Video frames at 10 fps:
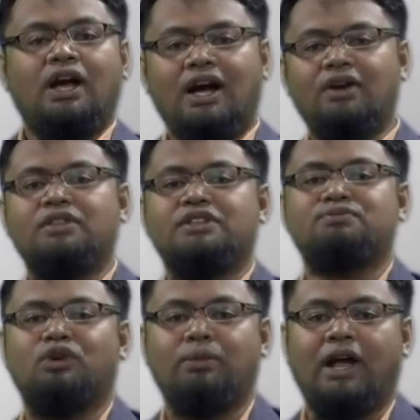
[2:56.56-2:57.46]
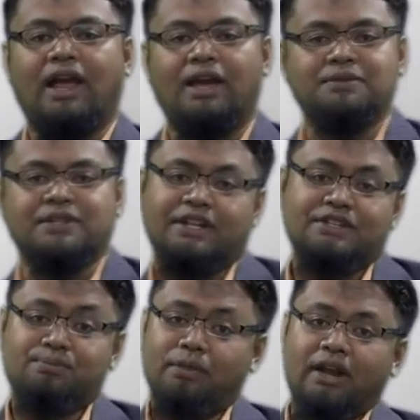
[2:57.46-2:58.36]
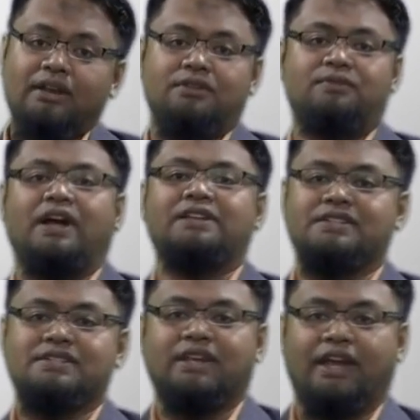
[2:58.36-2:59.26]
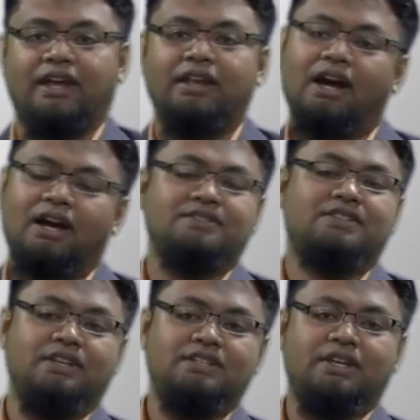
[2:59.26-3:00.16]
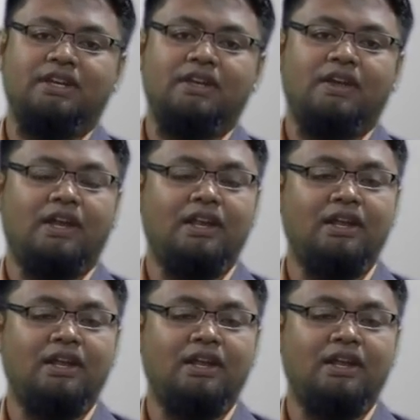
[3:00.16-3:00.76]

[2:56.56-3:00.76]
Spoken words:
how these mobile apps and smart devices can enhance teaching and